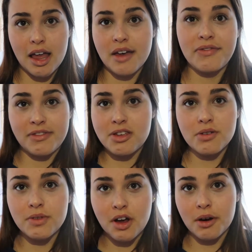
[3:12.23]
if
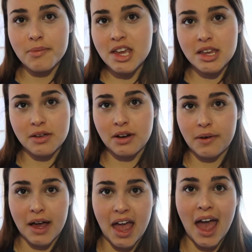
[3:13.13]
you know me, you
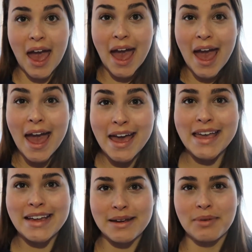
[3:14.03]
know I
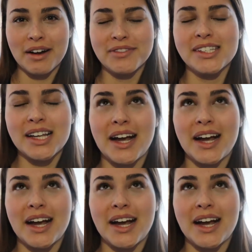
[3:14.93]
hate eating breakfast.